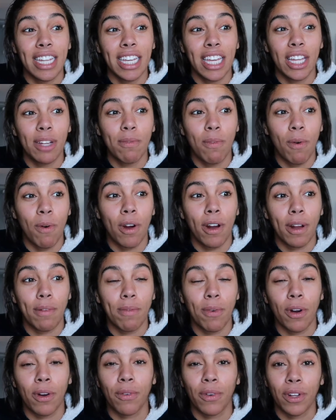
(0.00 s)
of getting more and
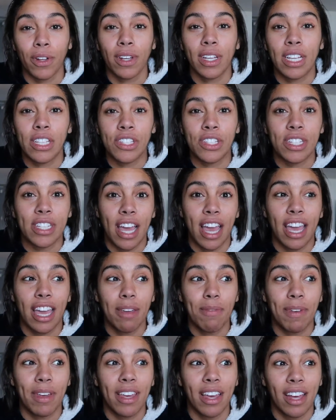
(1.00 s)
more real each
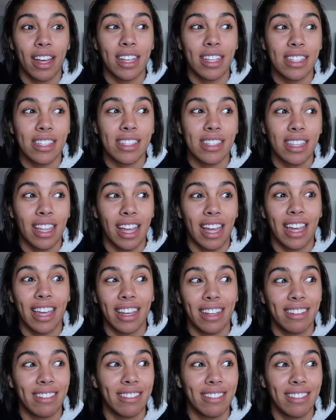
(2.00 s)
day because
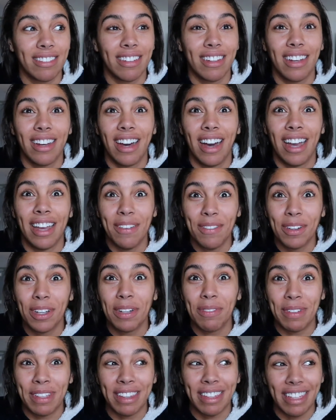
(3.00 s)
like I'm
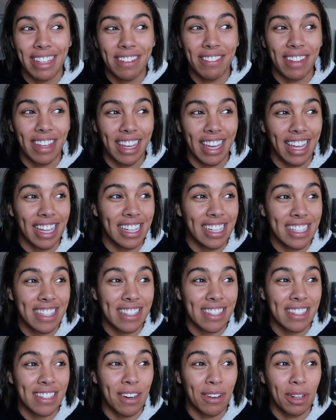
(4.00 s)
gonna be leaving and
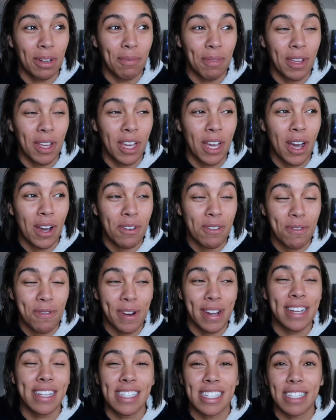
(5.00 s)
it's gonna be
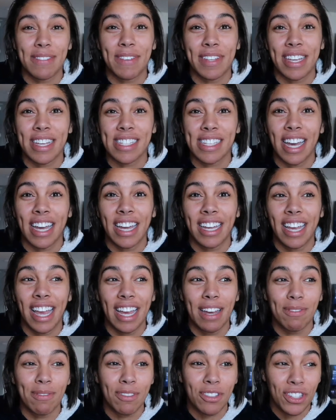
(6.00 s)
crazy because I
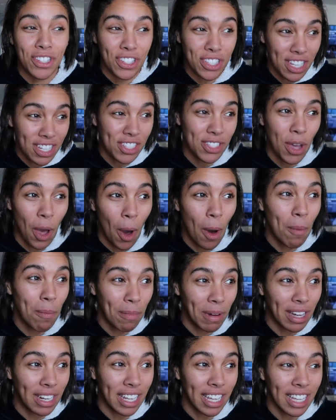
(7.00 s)
am such a
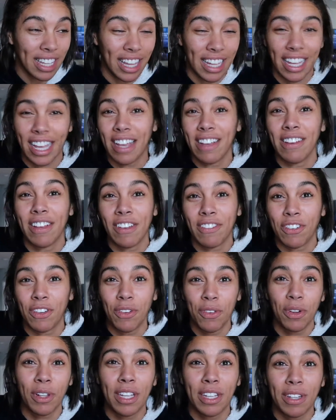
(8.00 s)
homebody. Like if
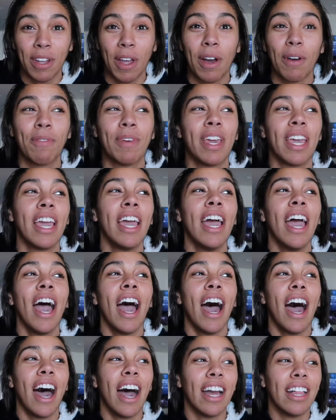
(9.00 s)
you really know me,
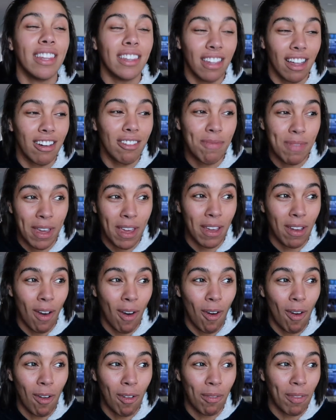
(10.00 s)
I love being
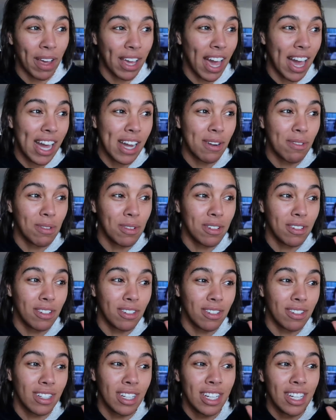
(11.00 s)
home. Like I
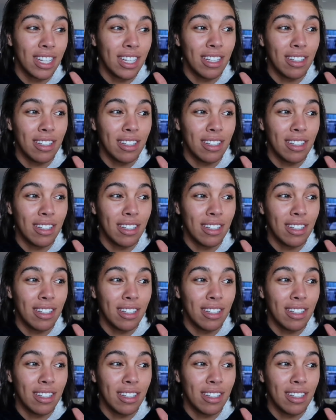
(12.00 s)
will